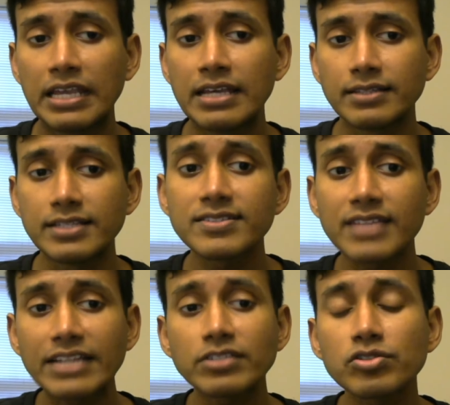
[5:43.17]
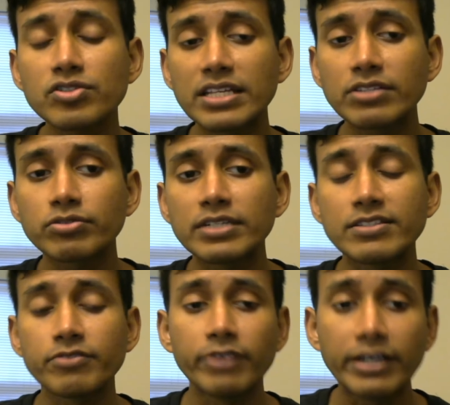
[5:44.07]
This knight c3 is a
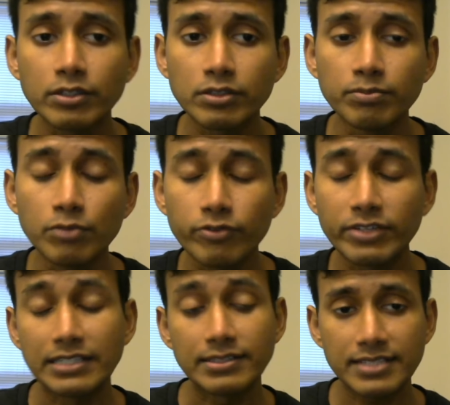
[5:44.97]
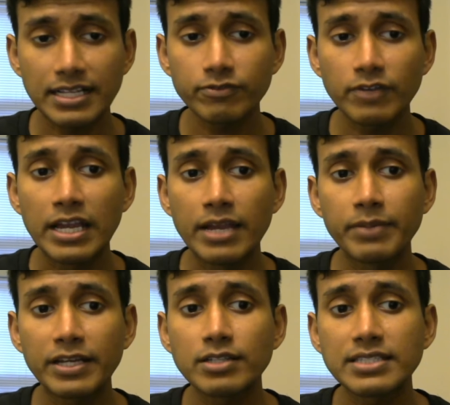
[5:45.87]
very good move in itself,
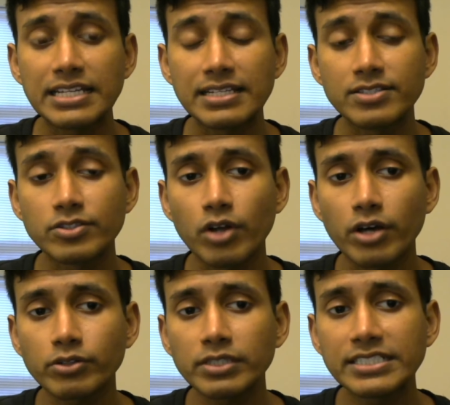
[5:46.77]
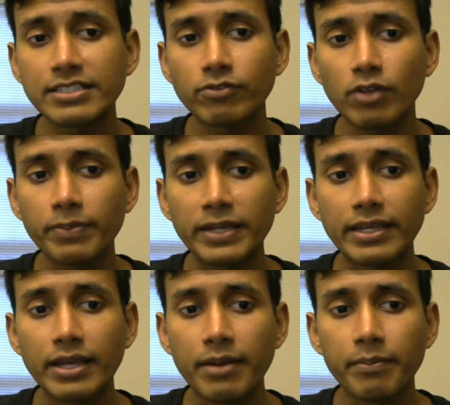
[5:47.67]
because it is not only developing,
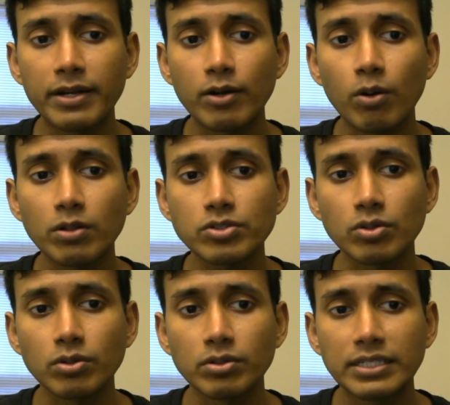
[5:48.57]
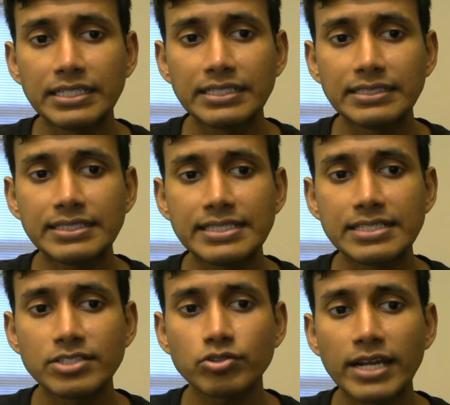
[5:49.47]
but also this is
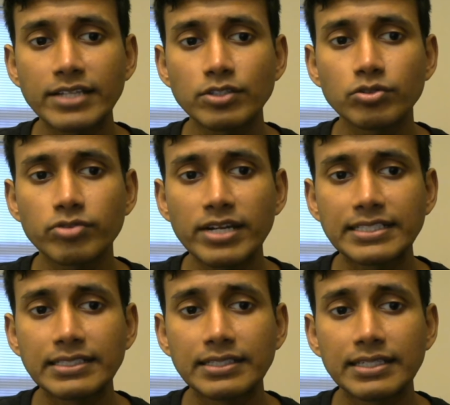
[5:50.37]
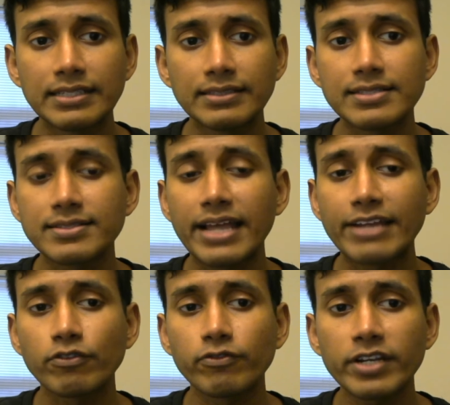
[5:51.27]
trying to threaten this knight
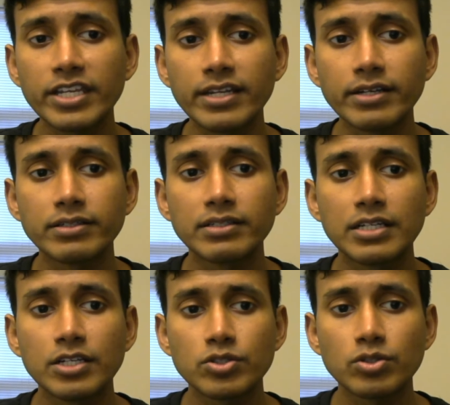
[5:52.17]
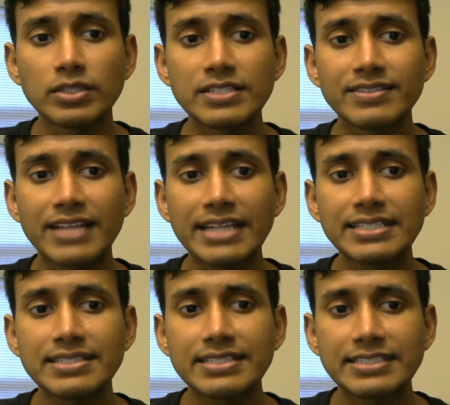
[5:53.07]
over here. So this knight
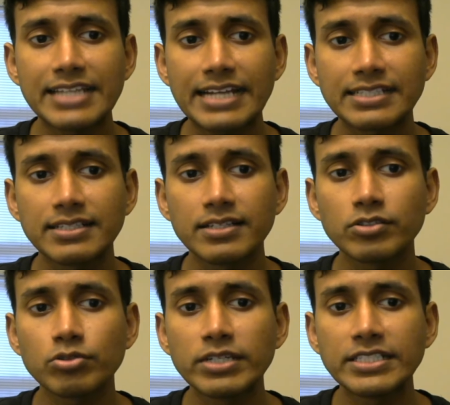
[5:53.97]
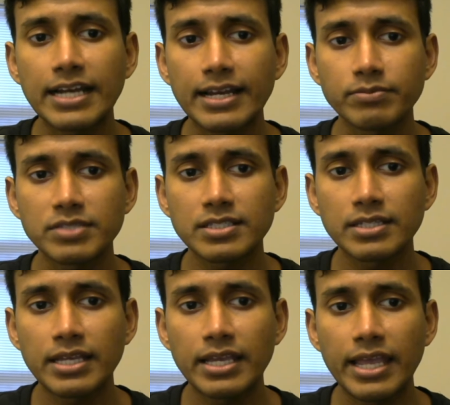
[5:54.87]
is attacked 3 times
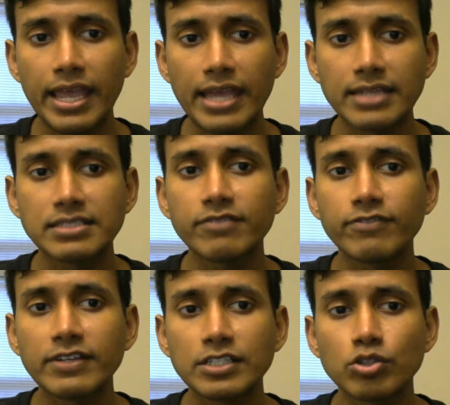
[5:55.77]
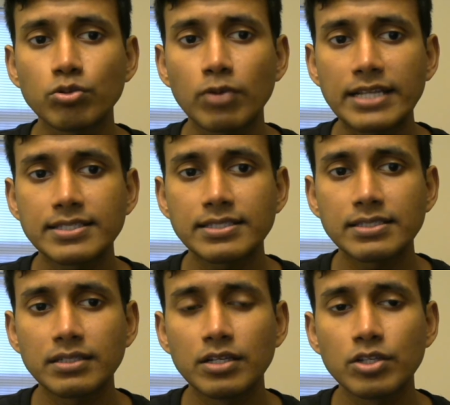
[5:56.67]
and defended twice.
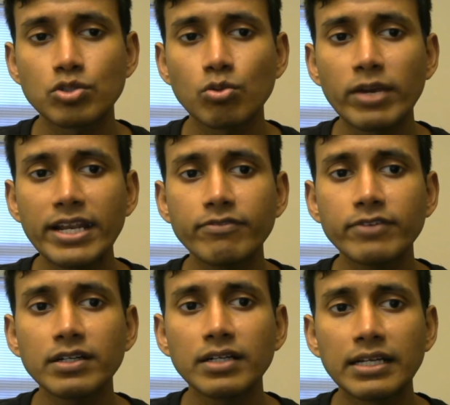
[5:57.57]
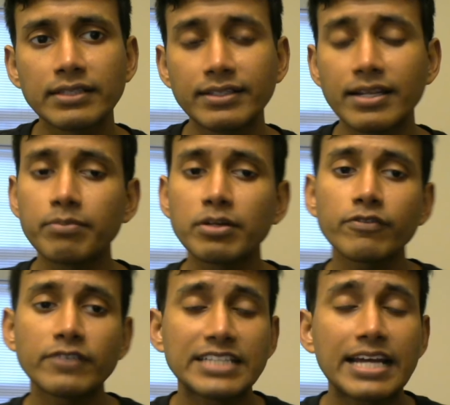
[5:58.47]
So whenever the number of
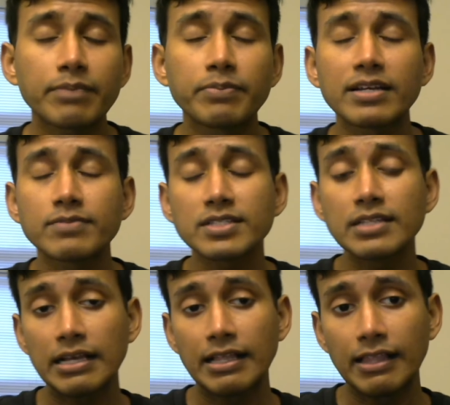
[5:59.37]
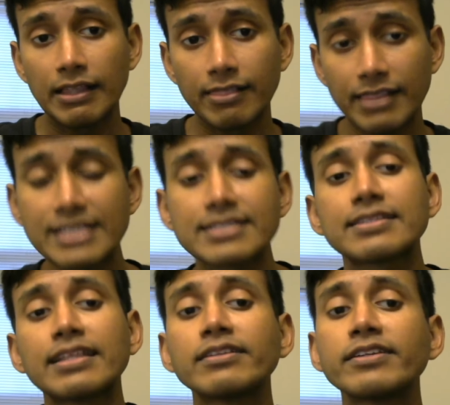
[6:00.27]
attack becomes less
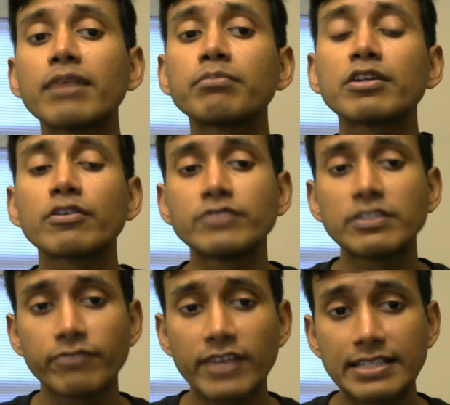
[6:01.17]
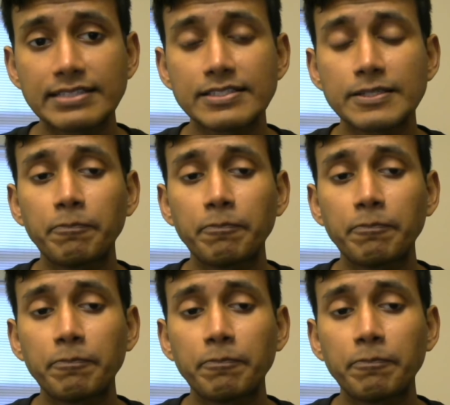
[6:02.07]
than the number of defense,